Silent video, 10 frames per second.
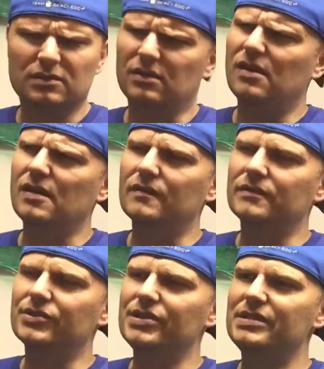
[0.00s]
glove,
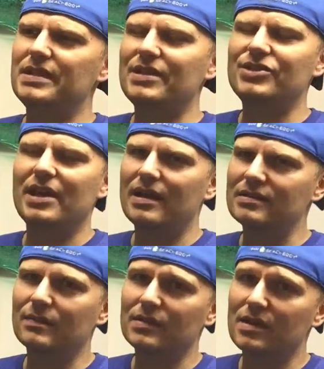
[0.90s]
and she said she
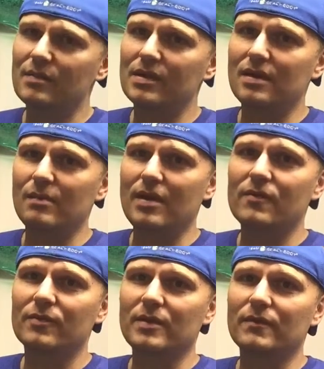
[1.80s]
had something coming in the
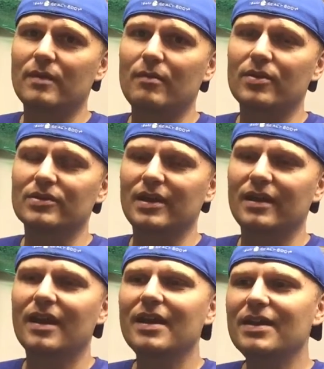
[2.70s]
mail for me for my
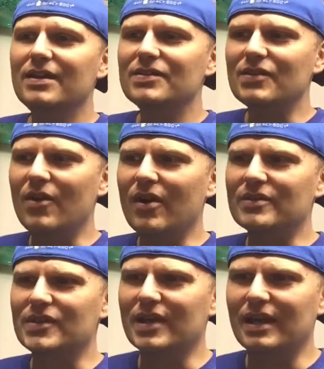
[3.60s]
birthday, so I
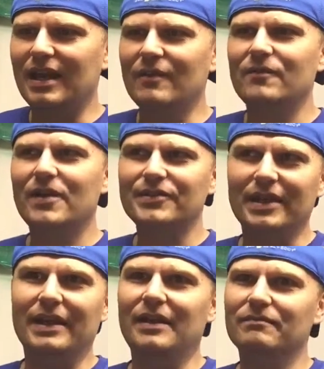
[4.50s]
was like, and I felt
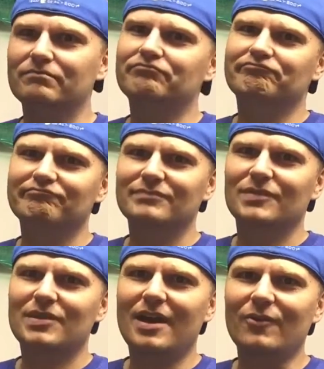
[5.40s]
it, and it
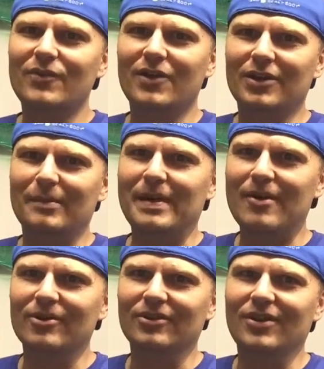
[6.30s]
kind of felt like a
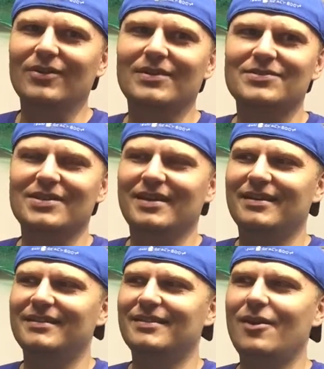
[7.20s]
power glove. I was
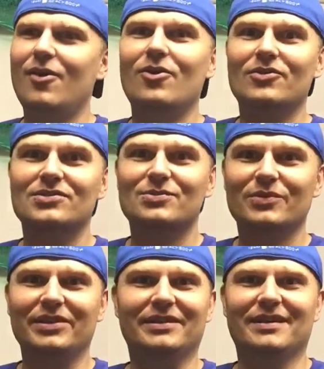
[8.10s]
like, oh,
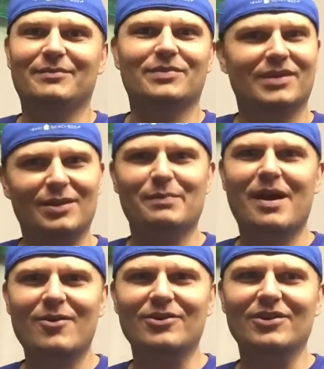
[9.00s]
sweet, I'm getting a
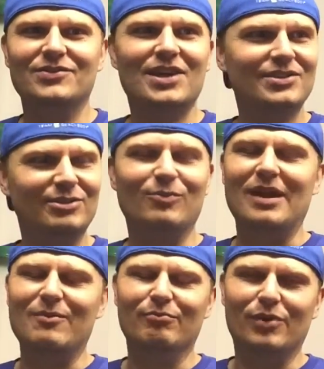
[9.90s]
power glove. She actually
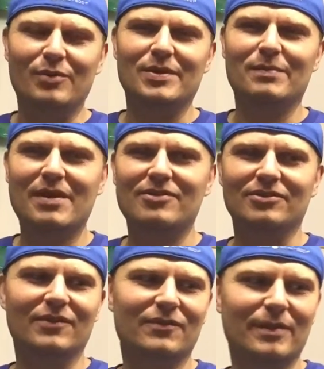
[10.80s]
went out and bought me a
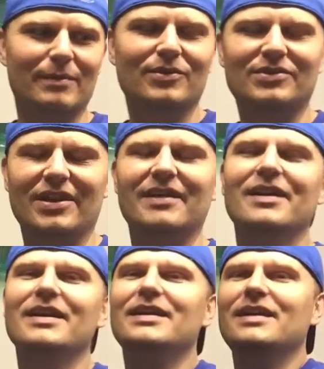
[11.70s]
power glove for my birthday,
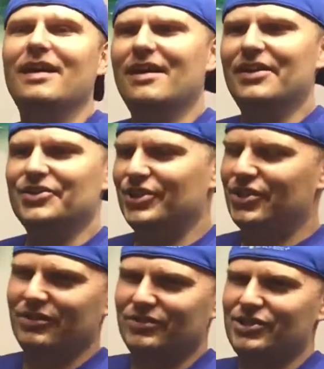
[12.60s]
and then
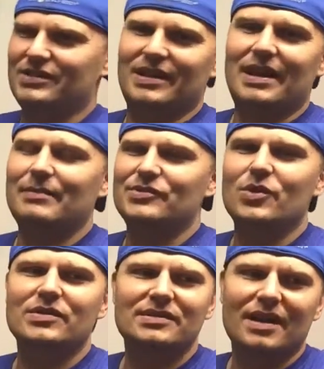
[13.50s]
she's like, I'm
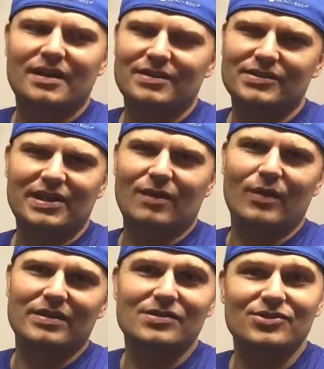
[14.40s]
so excited, I just
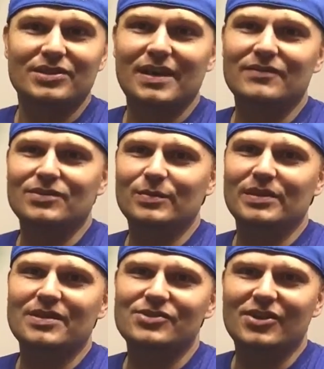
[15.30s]
can't wait, so she gave it to
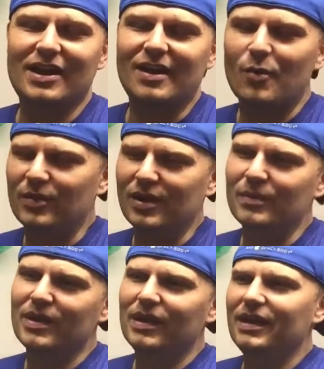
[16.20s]
me yesterday. I opened
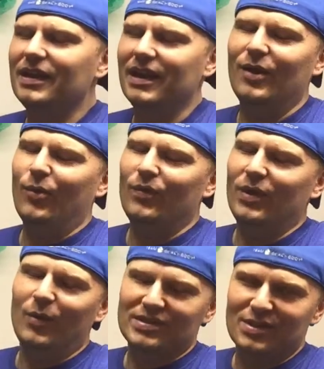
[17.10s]
up, and
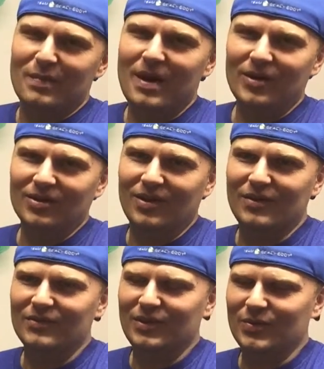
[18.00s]
it wasn't a power
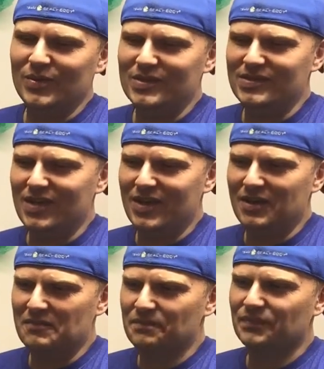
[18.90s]
glove. It was
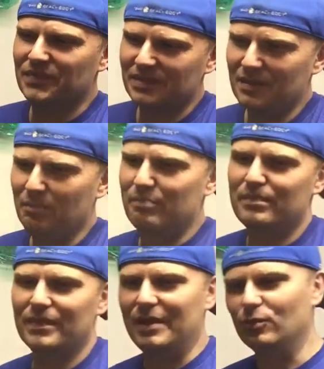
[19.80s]

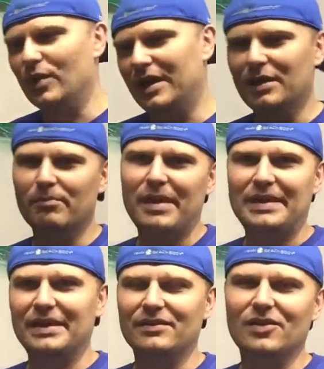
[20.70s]
like running,
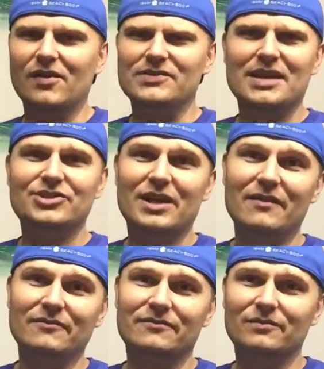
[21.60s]
biking gloves. They actually
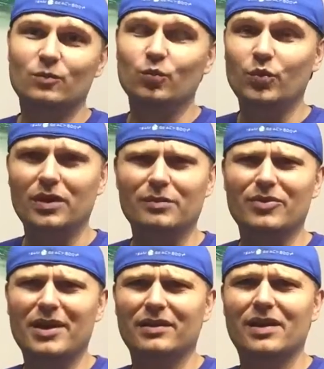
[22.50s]
have really
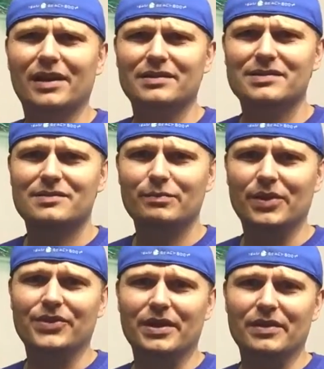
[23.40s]
bright lights
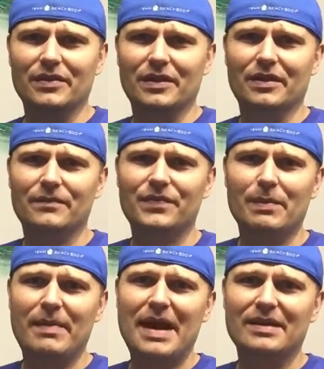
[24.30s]
built into
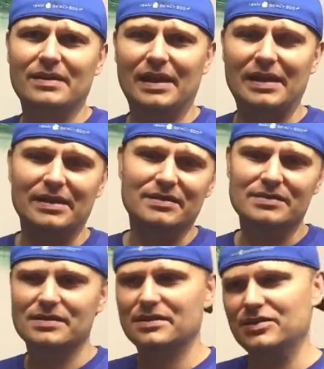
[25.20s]
the back of the
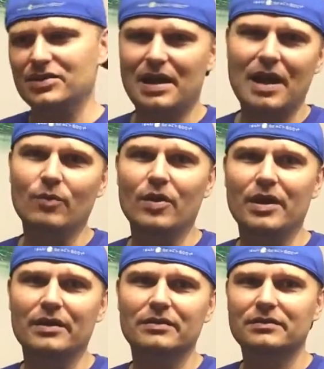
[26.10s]
hands, because I
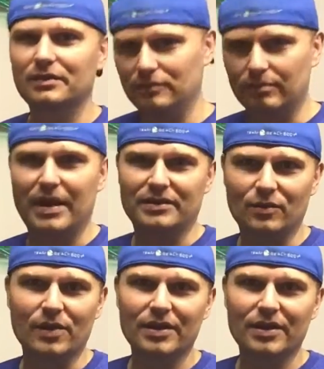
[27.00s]
run and bike to